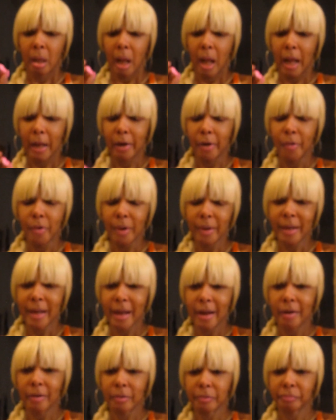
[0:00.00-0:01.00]
I go on
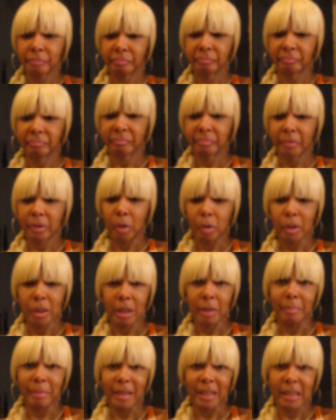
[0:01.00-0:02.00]
out, go to
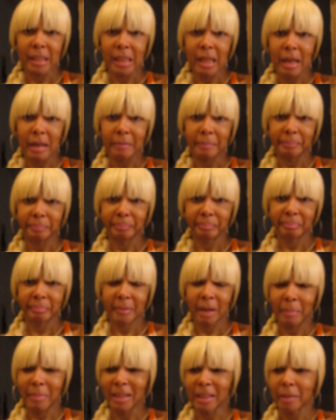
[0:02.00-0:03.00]
the bus stop.
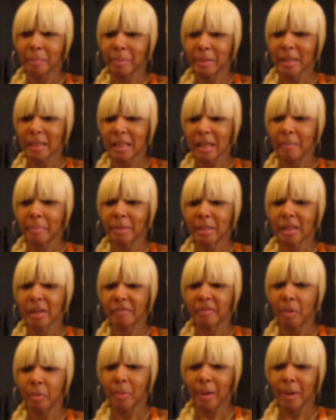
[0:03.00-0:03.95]
I'm at the bus stop and stuff, I'm